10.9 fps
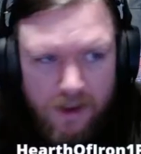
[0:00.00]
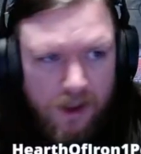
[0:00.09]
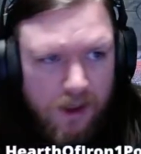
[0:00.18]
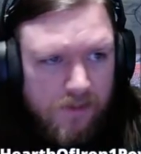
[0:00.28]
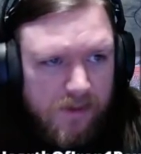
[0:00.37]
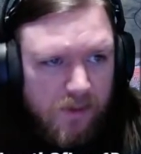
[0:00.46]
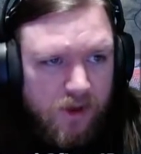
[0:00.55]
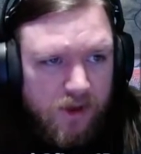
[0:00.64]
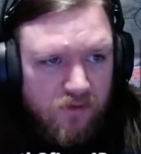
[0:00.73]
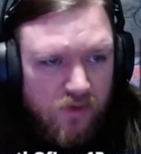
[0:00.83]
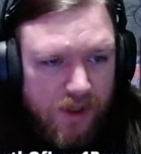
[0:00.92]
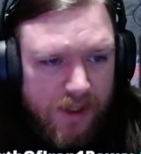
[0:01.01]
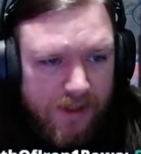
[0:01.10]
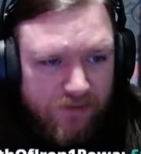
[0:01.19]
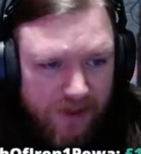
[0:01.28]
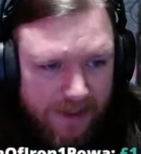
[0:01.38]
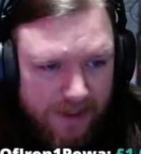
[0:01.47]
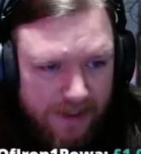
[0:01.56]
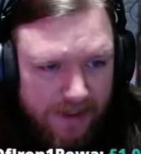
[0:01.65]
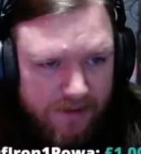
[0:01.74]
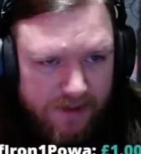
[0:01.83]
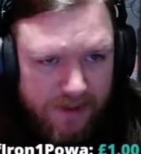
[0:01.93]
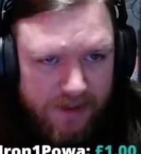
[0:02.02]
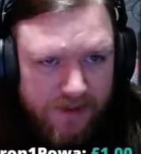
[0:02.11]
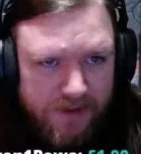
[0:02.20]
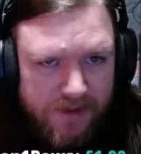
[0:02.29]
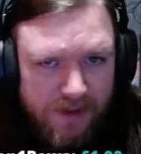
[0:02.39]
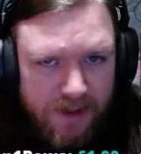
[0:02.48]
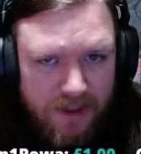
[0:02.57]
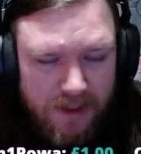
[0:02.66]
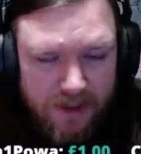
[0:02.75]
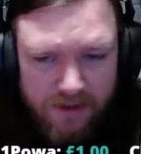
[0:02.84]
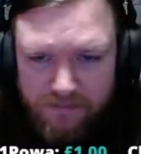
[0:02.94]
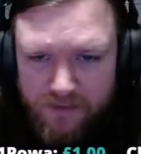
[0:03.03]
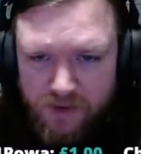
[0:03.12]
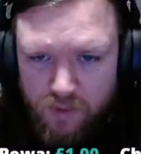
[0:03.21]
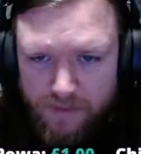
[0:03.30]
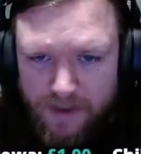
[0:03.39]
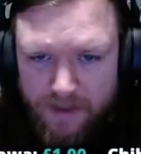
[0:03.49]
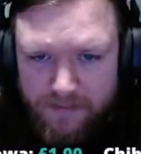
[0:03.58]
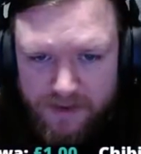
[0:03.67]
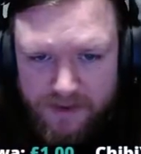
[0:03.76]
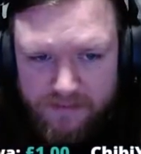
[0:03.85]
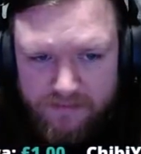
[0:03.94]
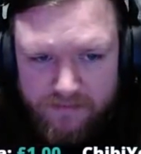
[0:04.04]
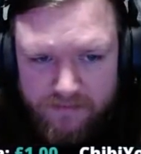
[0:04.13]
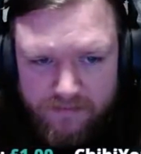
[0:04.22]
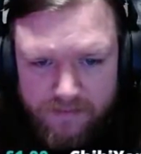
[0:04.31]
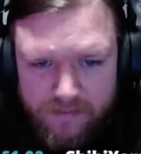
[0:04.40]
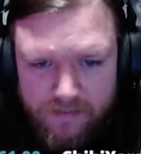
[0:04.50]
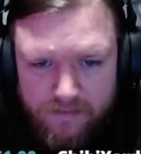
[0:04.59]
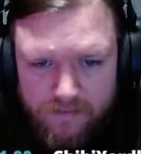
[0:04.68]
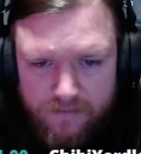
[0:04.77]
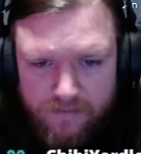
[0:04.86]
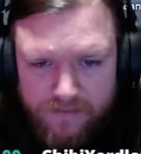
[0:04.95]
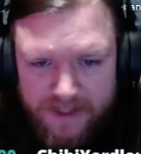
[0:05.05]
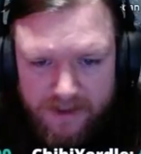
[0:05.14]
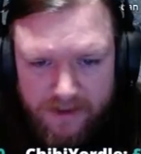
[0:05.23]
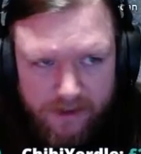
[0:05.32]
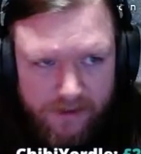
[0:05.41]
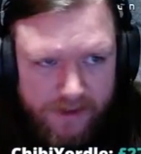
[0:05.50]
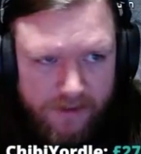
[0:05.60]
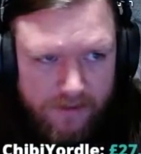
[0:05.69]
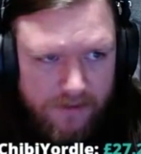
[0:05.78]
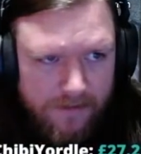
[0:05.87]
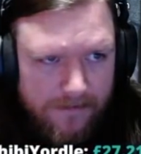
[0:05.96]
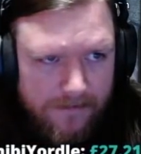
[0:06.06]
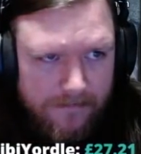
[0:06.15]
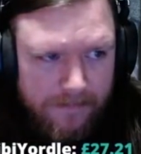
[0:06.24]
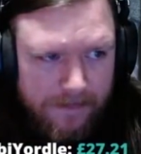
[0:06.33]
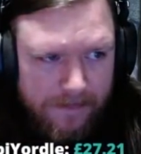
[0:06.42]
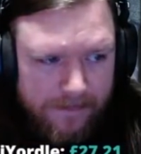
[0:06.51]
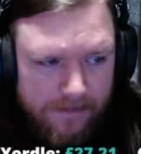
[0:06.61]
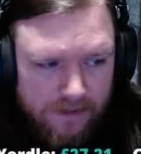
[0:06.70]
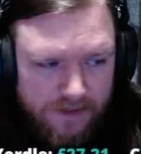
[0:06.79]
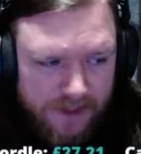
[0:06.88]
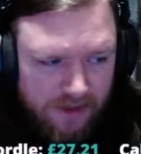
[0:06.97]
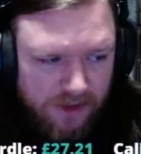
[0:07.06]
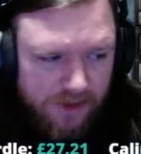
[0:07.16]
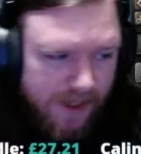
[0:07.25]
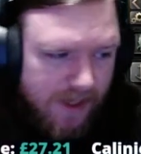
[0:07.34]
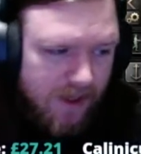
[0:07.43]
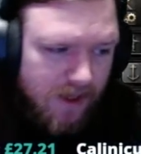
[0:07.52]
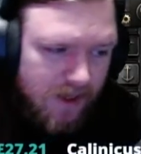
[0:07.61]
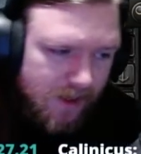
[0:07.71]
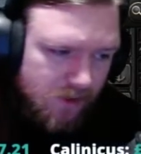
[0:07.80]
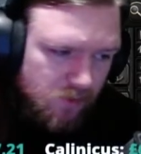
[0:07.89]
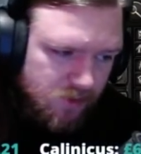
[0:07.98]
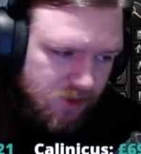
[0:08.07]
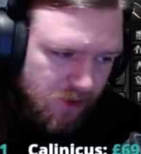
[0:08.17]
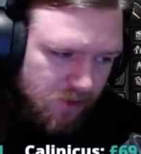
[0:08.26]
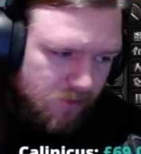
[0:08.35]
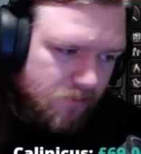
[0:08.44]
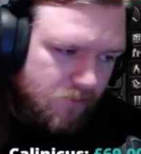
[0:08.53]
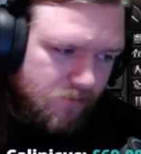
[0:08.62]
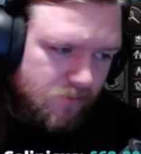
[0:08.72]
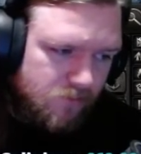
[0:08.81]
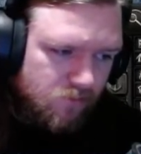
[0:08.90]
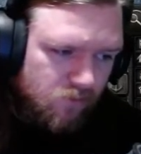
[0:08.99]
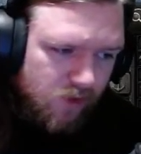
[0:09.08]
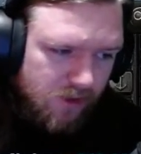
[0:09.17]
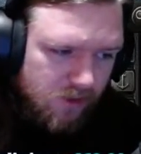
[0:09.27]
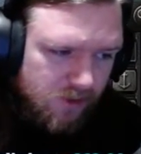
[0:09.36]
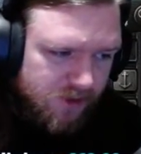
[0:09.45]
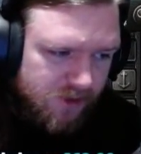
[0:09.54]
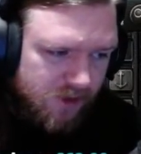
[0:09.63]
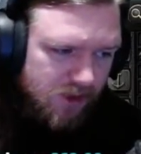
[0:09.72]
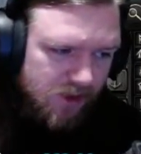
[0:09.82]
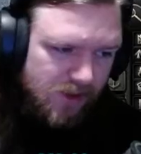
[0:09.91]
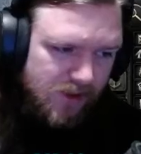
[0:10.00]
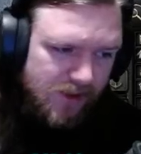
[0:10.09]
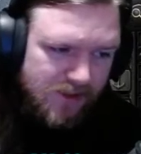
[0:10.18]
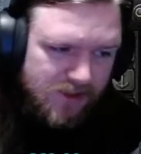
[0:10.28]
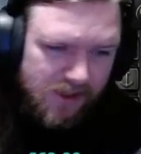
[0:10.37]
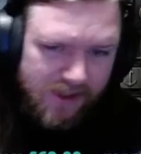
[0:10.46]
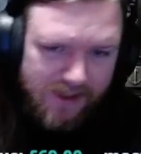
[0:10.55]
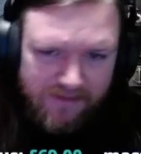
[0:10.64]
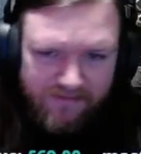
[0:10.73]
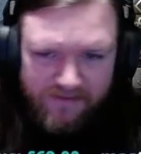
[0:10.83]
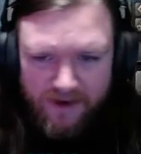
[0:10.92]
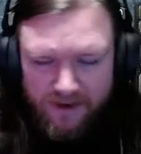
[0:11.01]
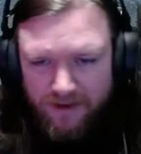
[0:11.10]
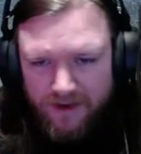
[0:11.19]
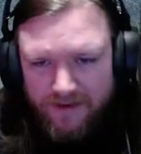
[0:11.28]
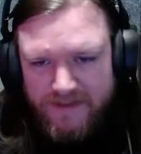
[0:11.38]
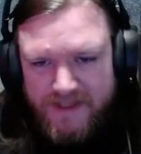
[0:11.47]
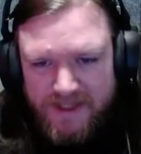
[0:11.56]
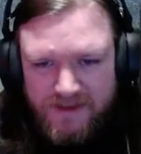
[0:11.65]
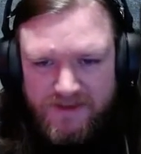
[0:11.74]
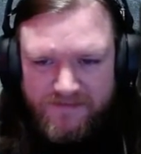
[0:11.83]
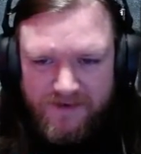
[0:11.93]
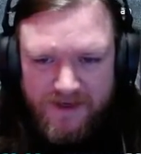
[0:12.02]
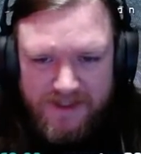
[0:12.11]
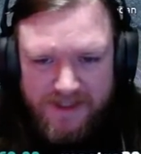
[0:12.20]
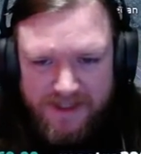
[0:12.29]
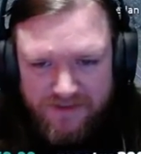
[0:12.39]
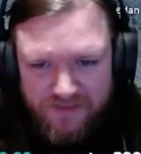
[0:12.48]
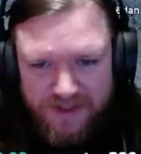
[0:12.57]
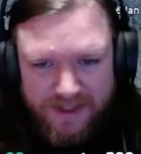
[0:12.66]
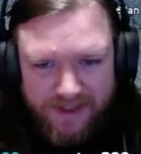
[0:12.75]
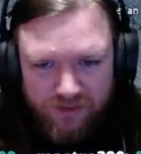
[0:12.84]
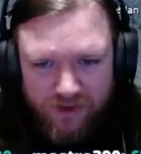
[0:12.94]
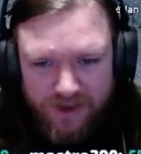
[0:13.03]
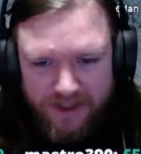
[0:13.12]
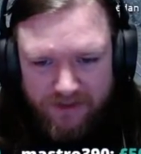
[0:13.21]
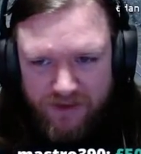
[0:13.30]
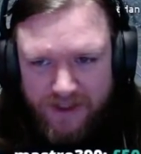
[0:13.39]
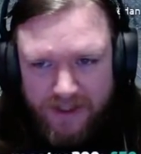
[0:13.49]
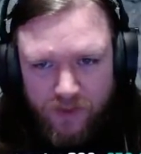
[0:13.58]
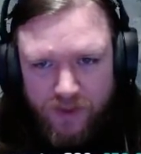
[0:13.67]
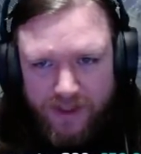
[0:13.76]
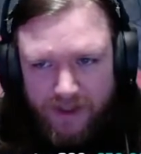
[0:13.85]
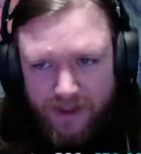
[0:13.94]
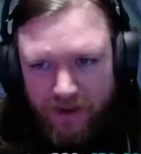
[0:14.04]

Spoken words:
I mean, what I really, really need is the dual-purpose secondaries. Because they can do AA and also regulars. Isn't the late game fun? I tend to find it gets really grindy really quickly.